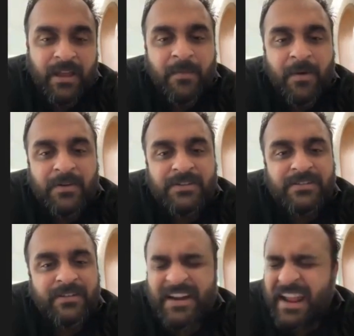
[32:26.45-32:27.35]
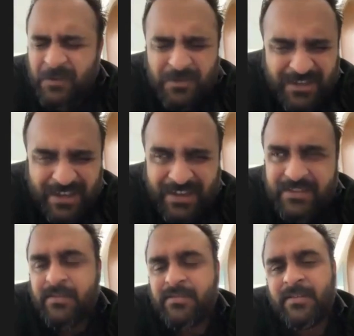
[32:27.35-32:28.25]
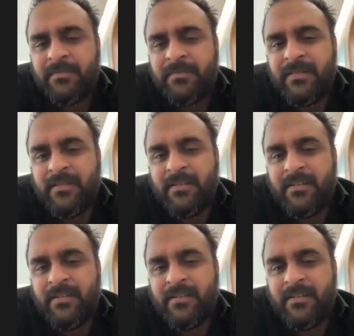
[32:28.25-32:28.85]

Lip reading: about trying to change the system.